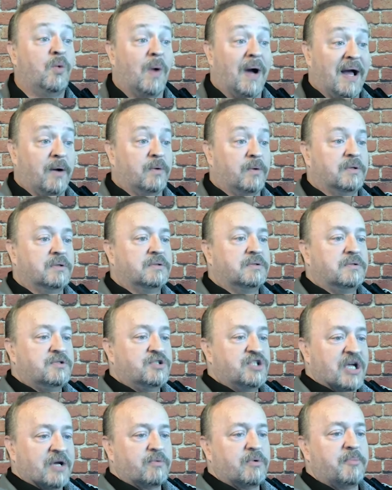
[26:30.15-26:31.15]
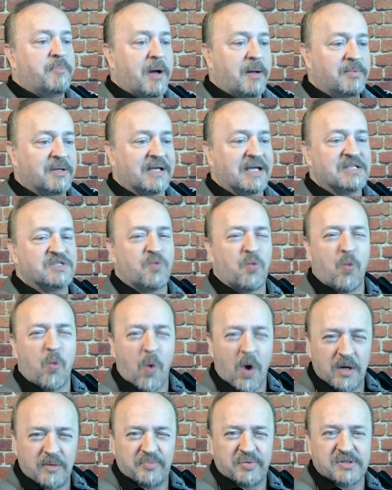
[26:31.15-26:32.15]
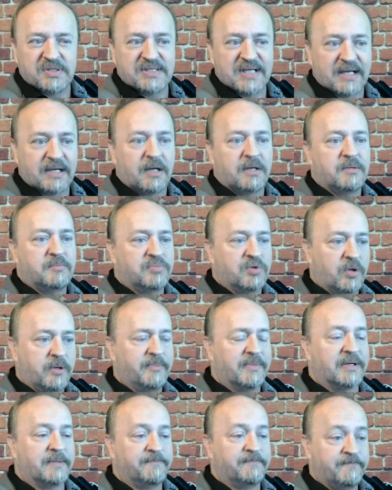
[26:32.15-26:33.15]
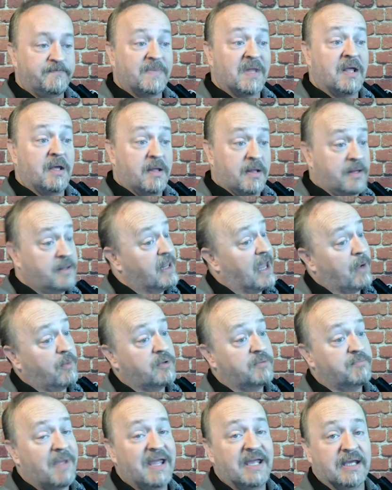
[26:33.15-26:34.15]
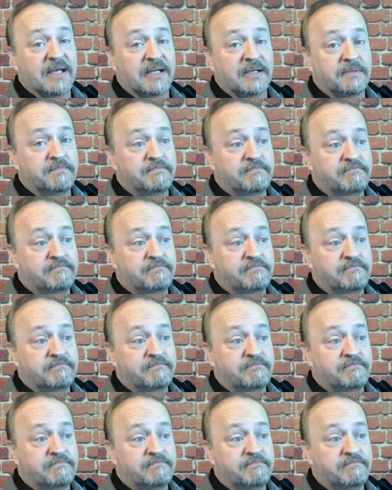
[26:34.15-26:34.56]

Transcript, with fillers: wow. Czech Republic has 1% unemployment. That would make it